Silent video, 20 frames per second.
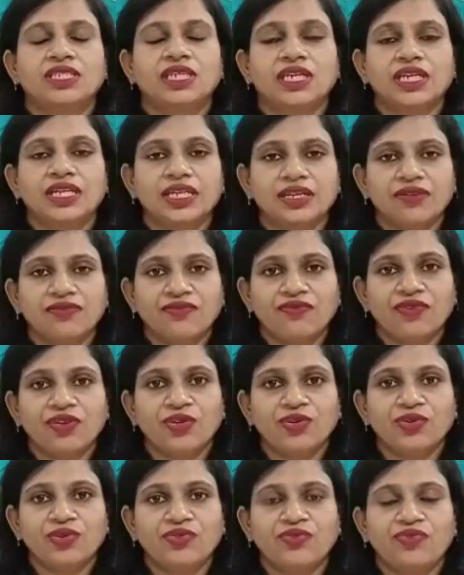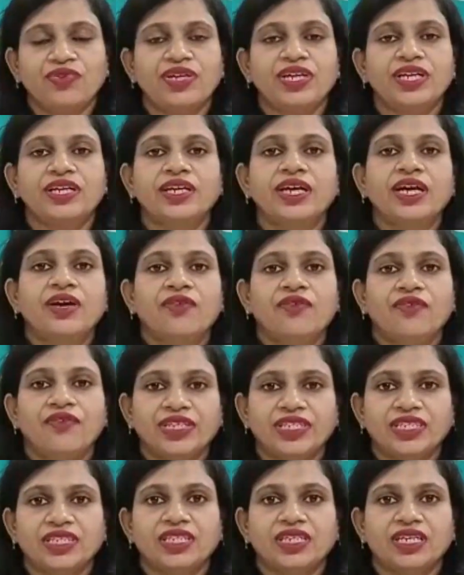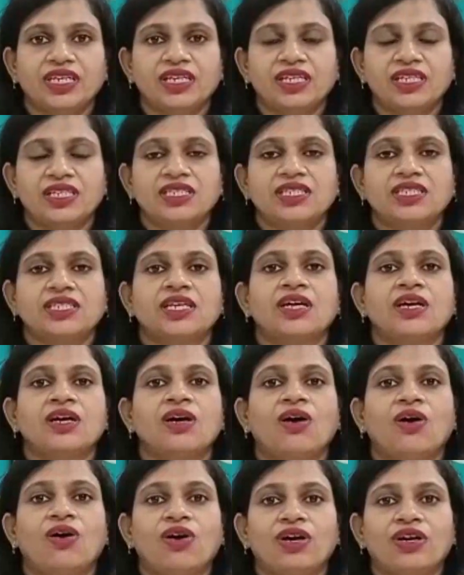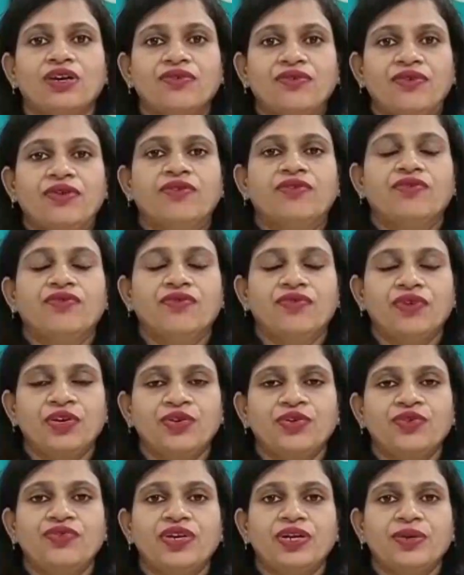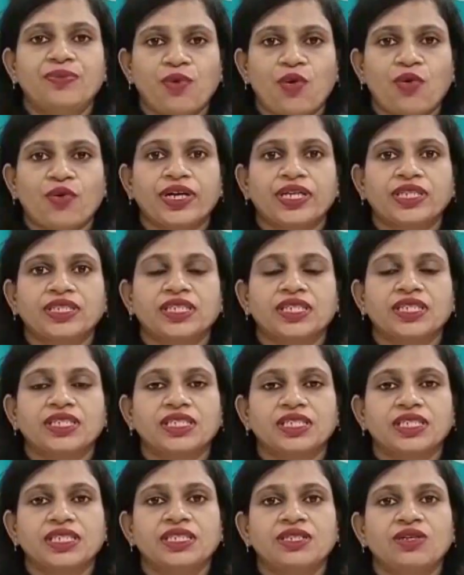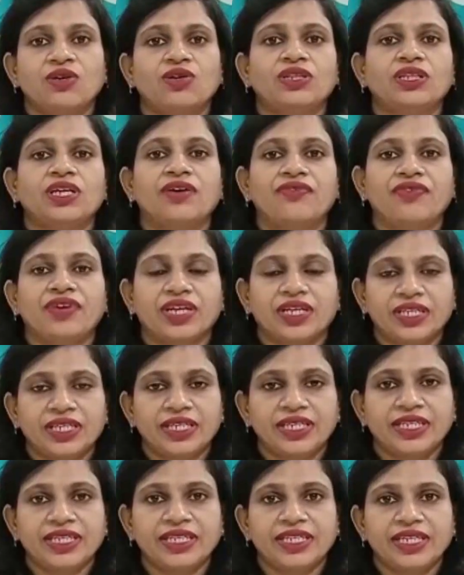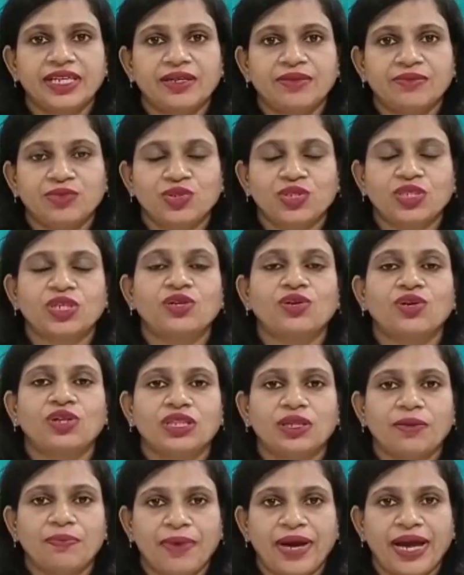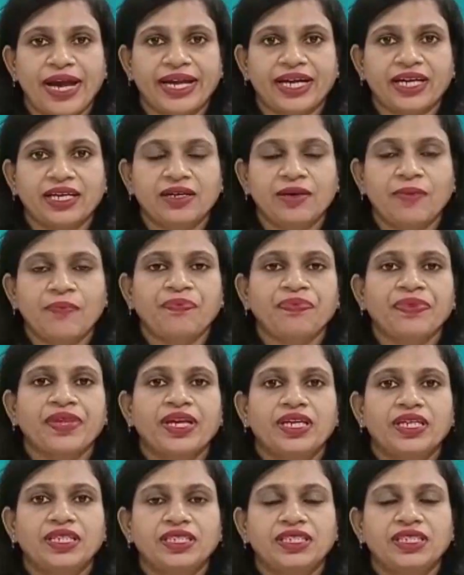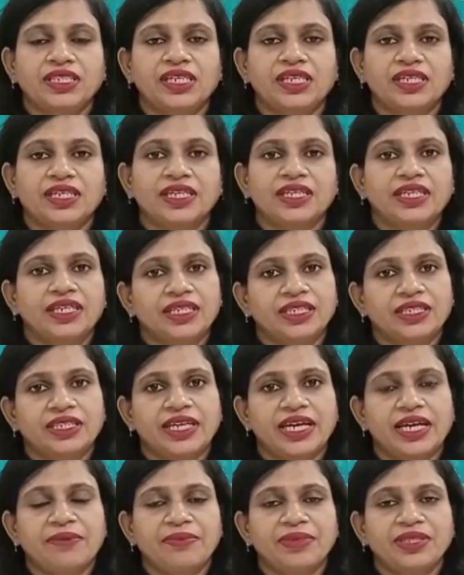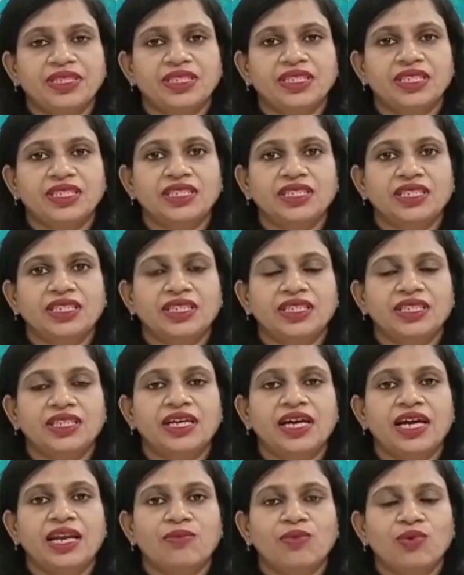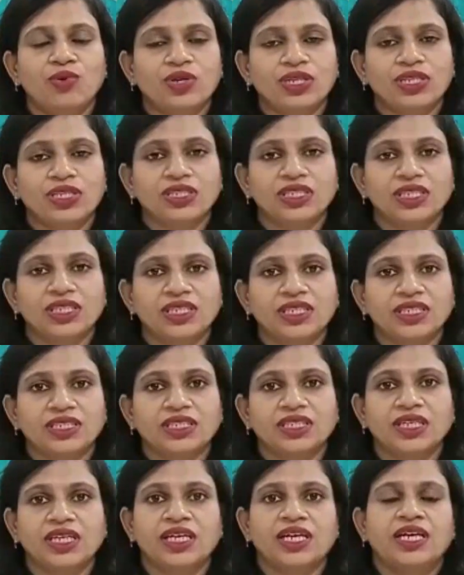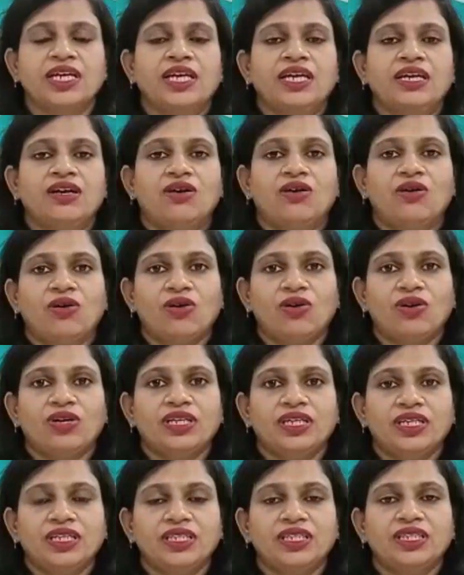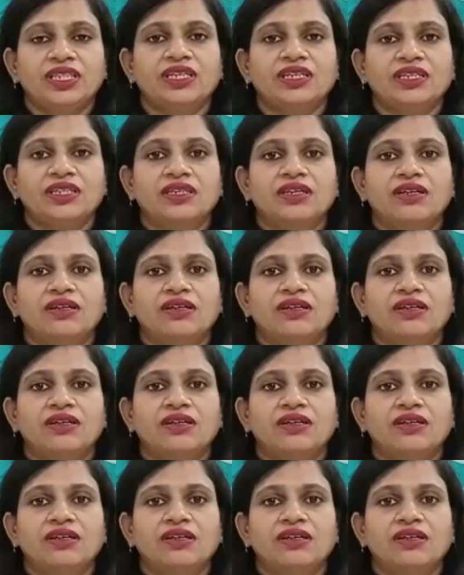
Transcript: clear fluid filled vesicles or fluid filled pockets are seen on the affected area, mostly on the back. In children, it can be seen in the elbow creases, or in the